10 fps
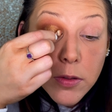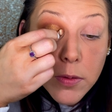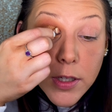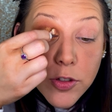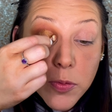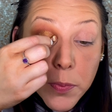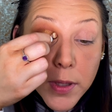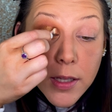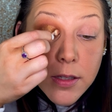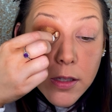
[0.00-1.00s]
reach
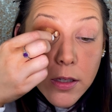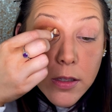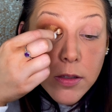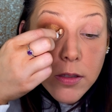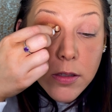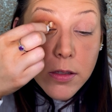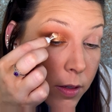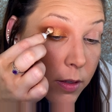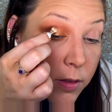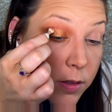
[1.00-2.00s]
places.
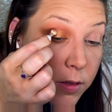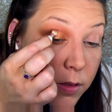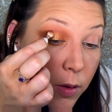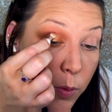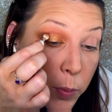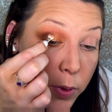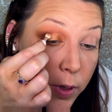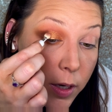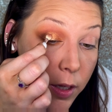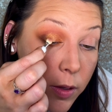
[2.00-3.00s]
It's so
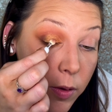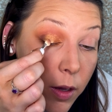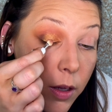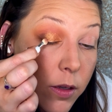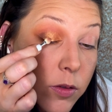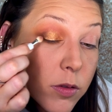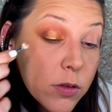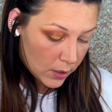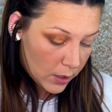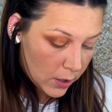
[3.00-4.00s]
pretty, you guys.
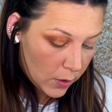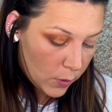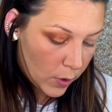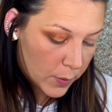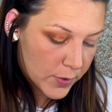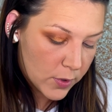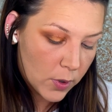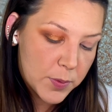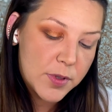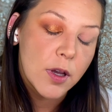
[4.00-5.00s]
Like, you know I'm so
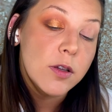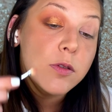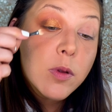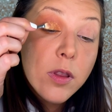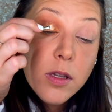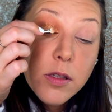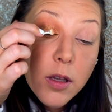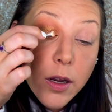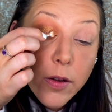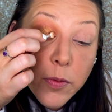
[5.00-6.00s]
obsessed with these
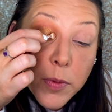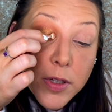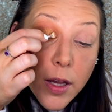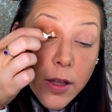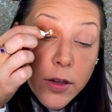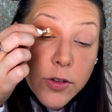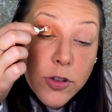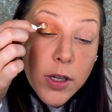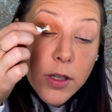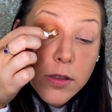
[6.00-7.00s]
kind of metallic
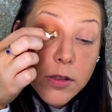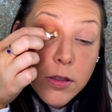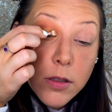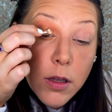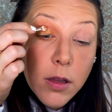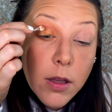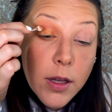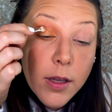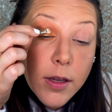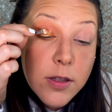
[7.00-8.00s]
shades. And
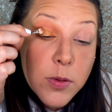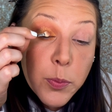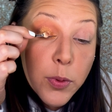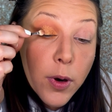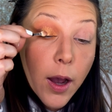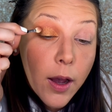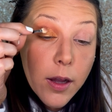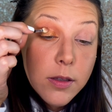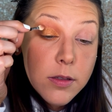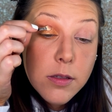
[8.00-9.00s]
like, it's
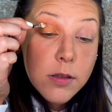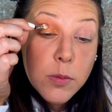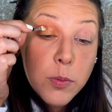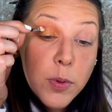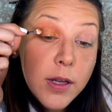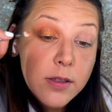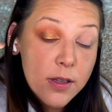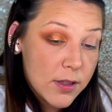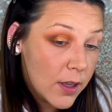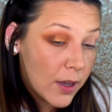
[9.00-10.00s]
bronze. Bronze
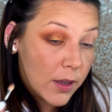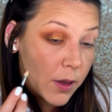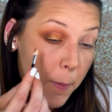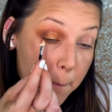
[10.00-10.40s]
is like